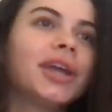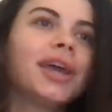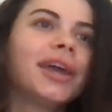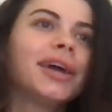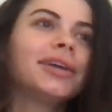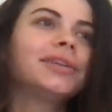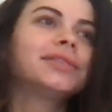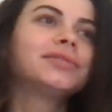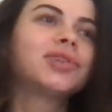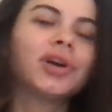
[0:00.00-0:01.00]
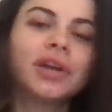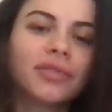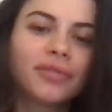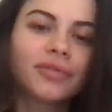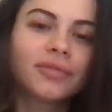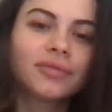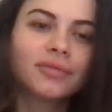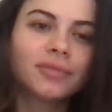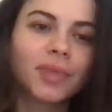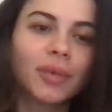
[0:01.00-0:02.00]
And sorry if
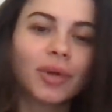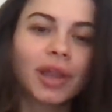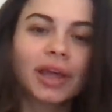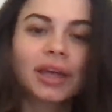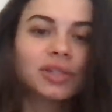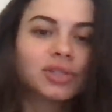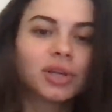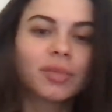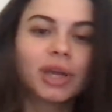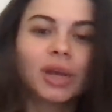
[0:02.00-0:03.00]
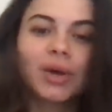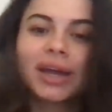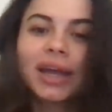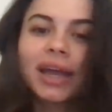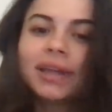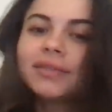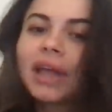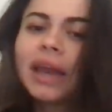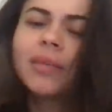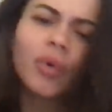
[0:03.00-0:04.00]
we were like extremely annoying at
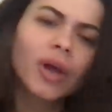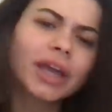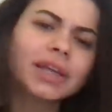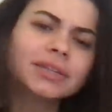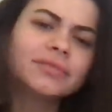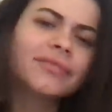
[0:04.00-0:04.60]
any point.